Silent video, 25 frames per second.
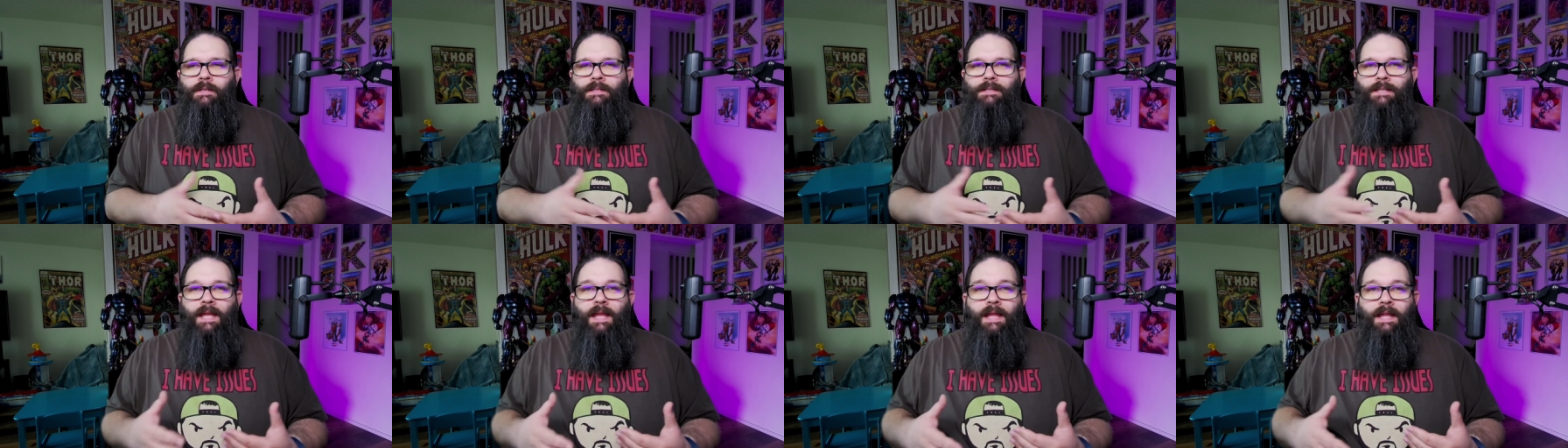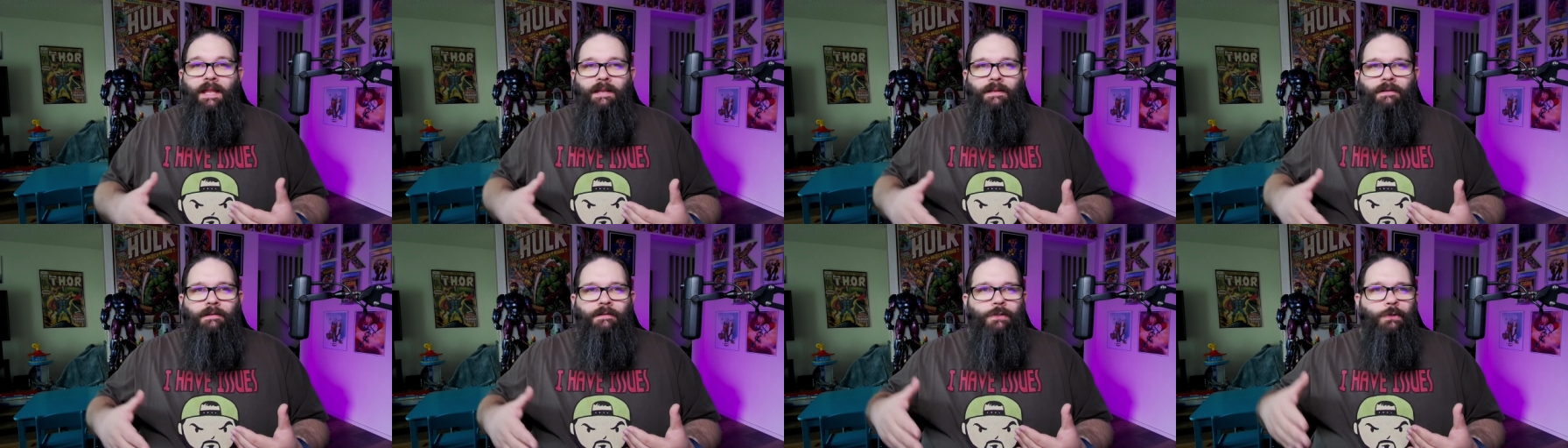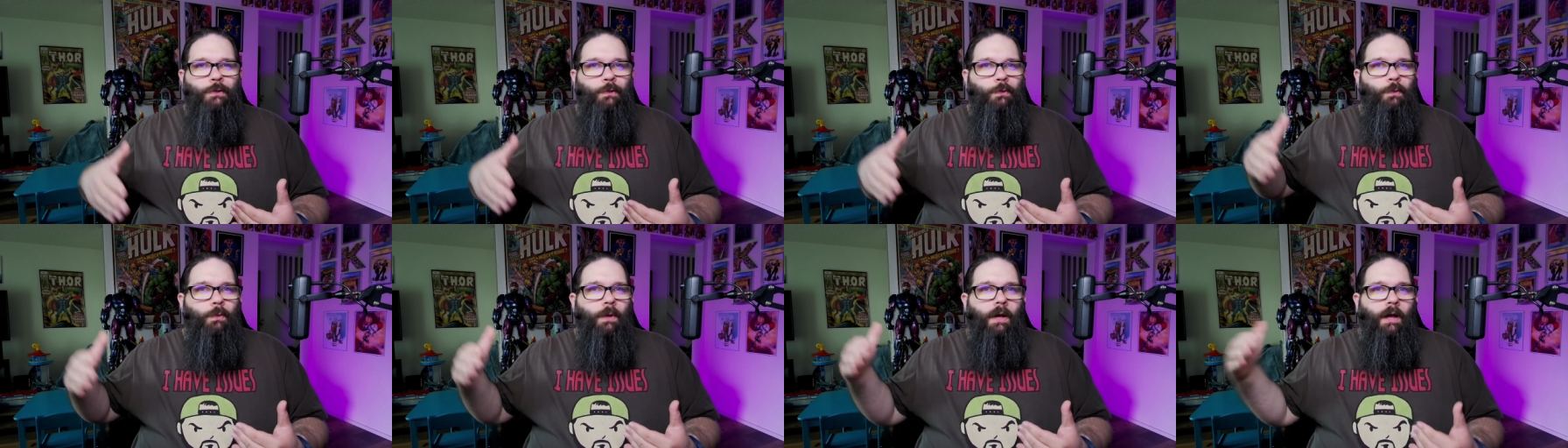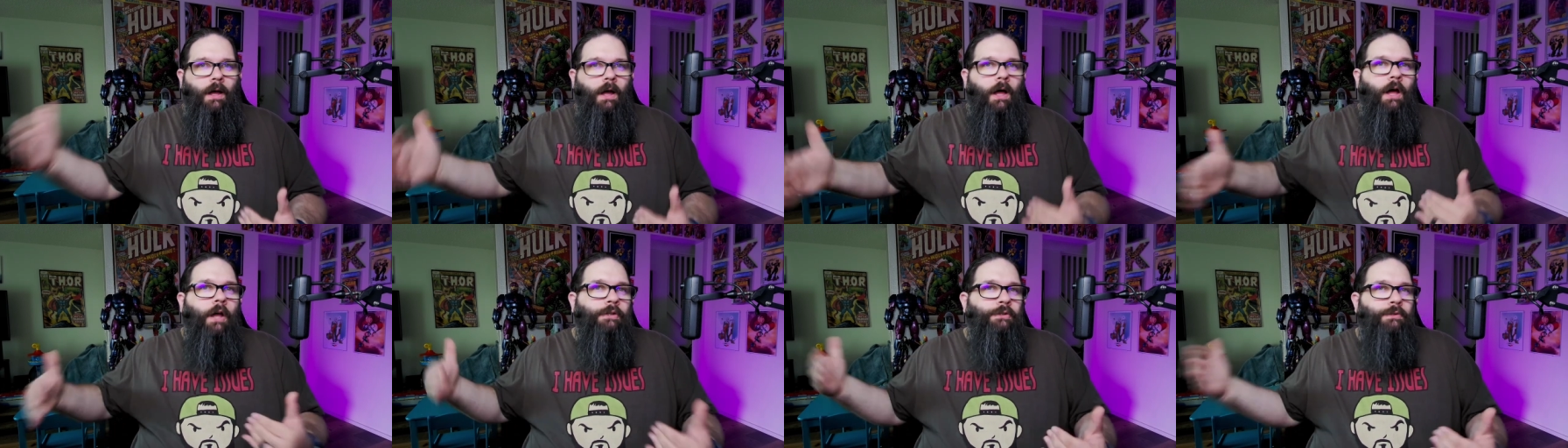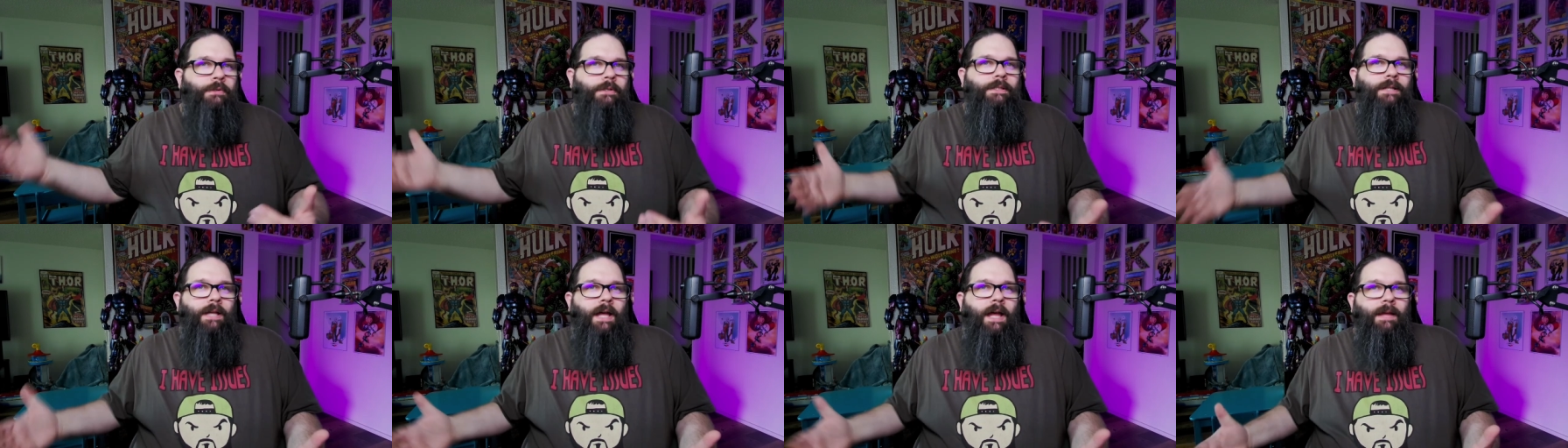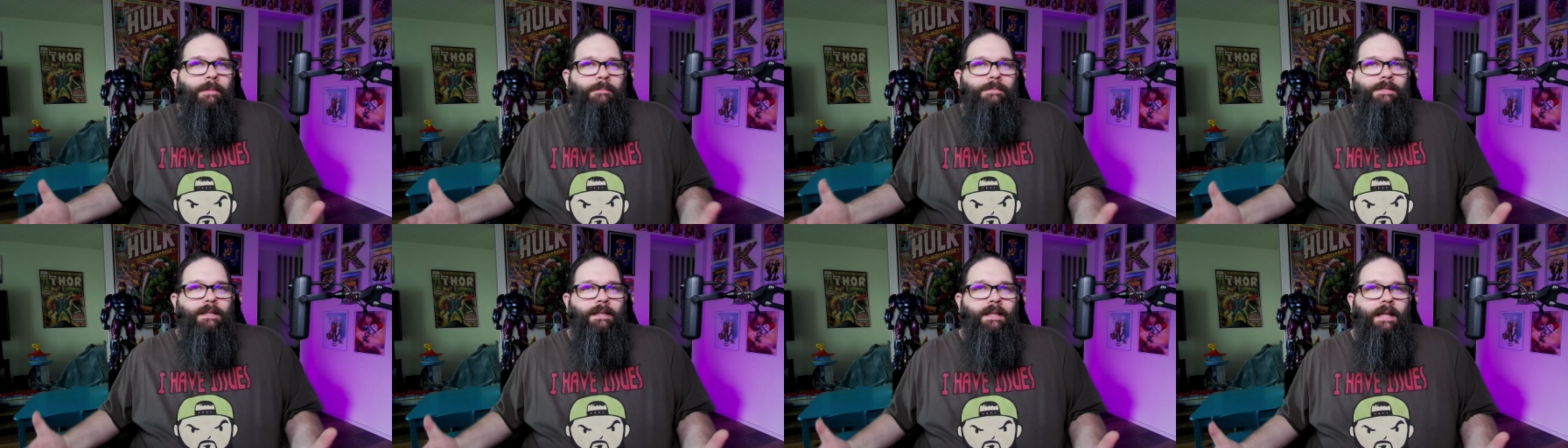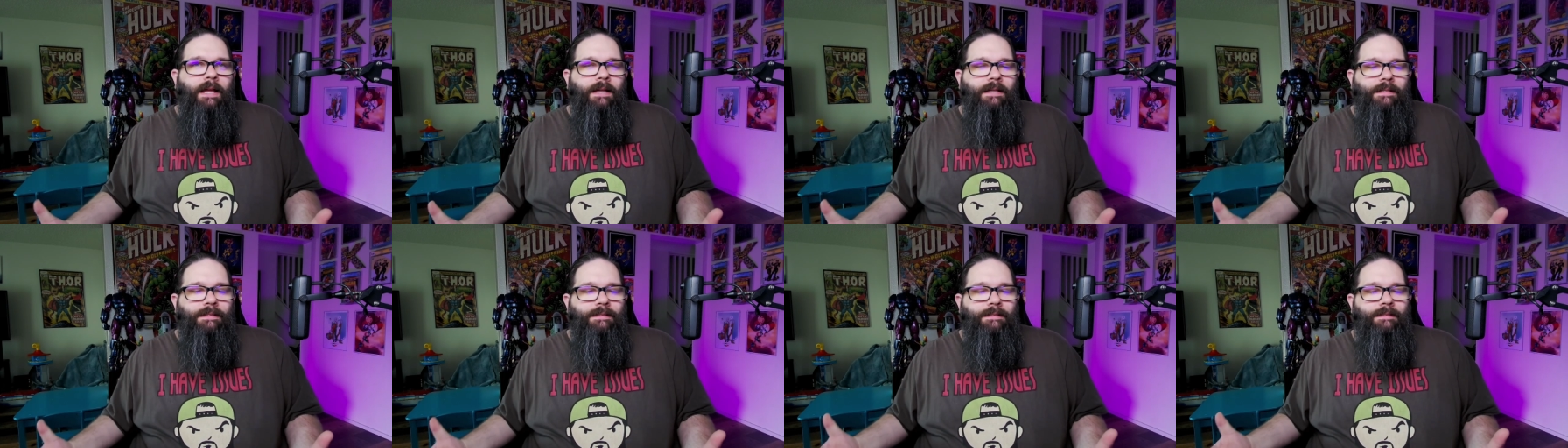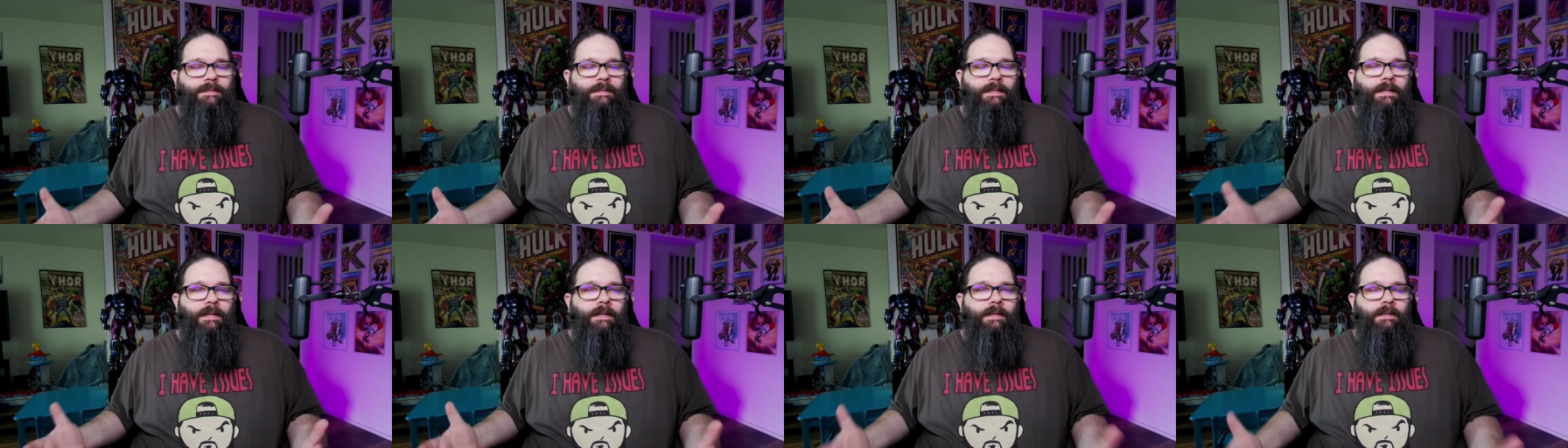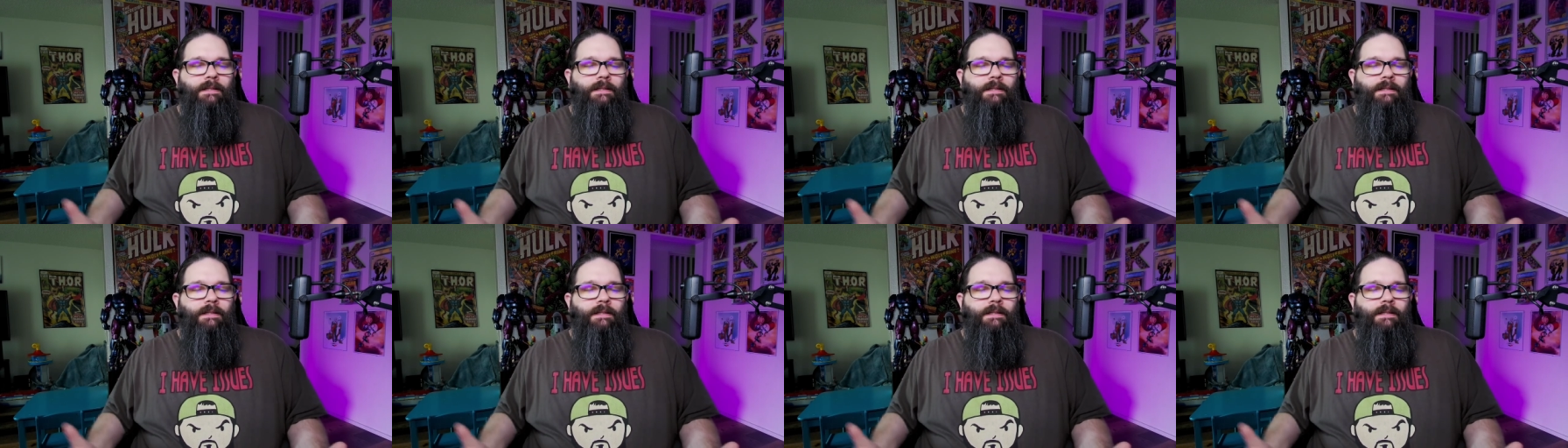10 to 100 times less